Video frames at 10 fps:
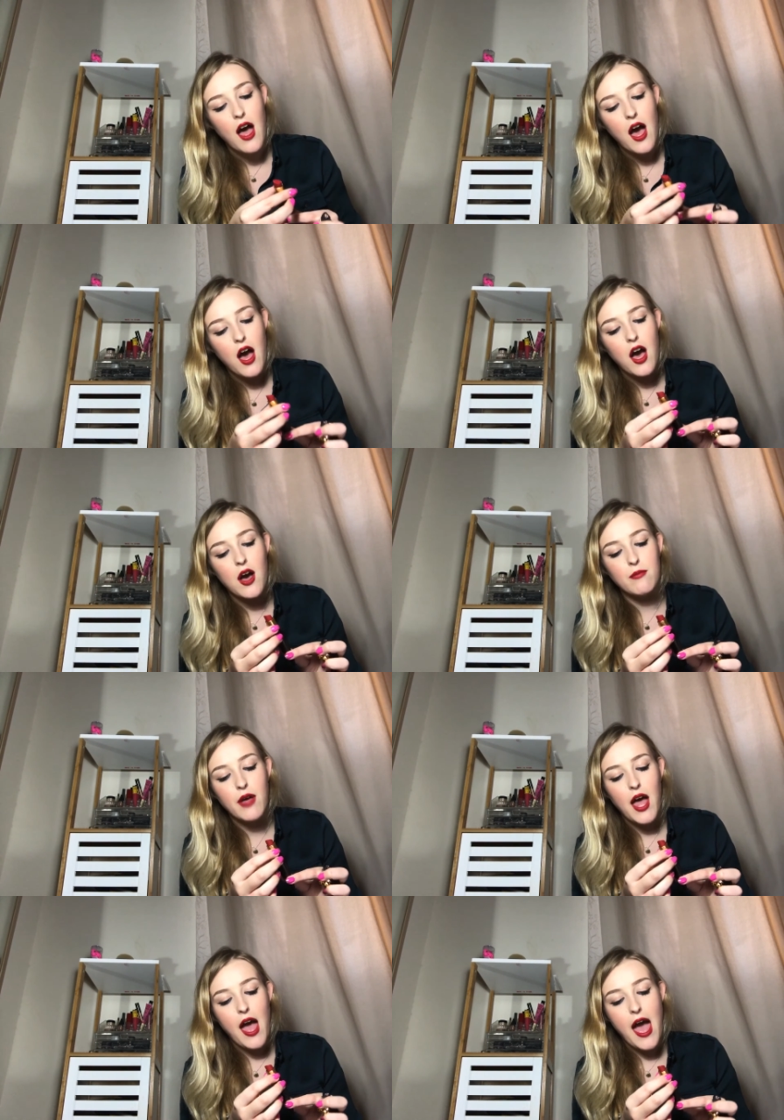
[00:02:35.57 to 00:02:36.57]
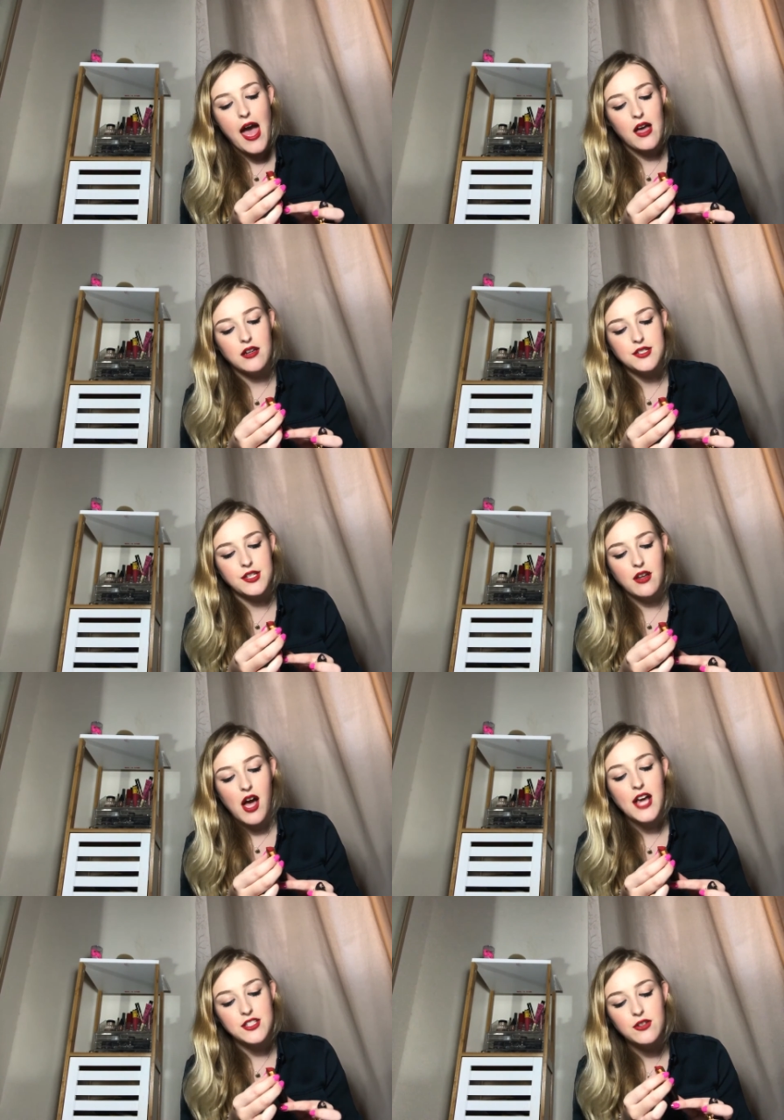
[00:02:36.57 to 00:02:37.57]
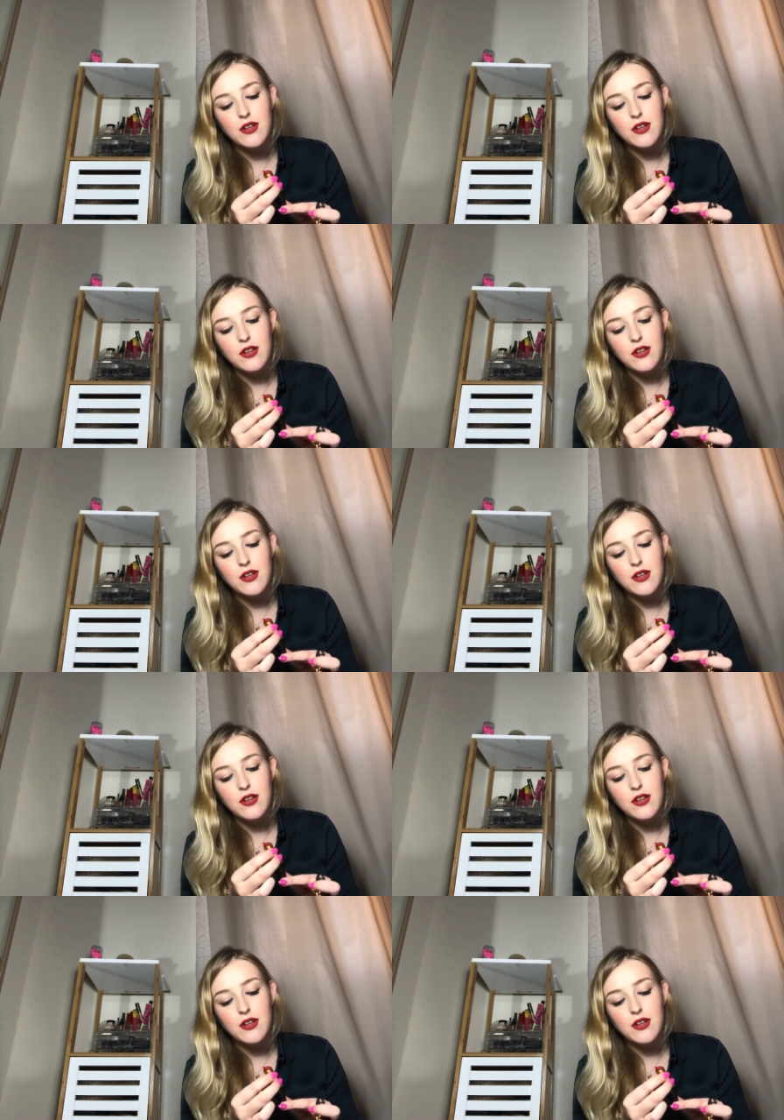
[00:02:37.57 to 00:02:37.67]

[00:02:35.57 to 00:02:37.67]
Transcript: um, and I do